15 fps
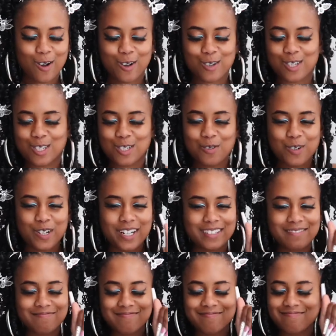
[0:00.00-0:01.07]
all short.
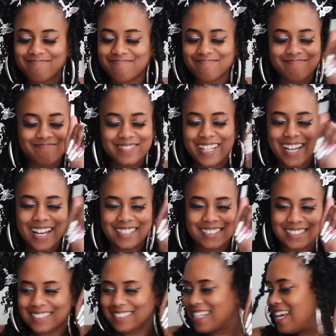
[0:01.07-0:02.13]
Yes.
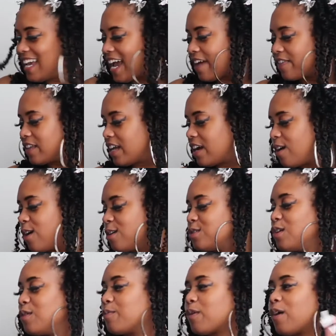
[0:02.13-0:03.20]
And then I
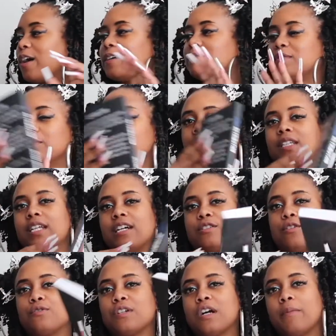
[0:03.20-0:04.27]
also brought the book that I
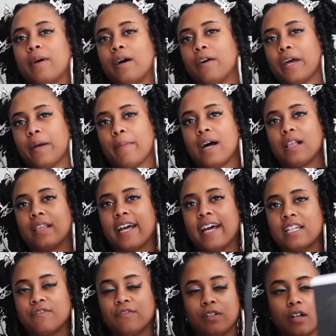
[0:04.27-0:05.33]
told y'all about in my
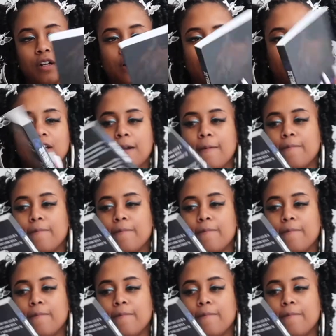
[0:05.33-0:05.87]
last vlog,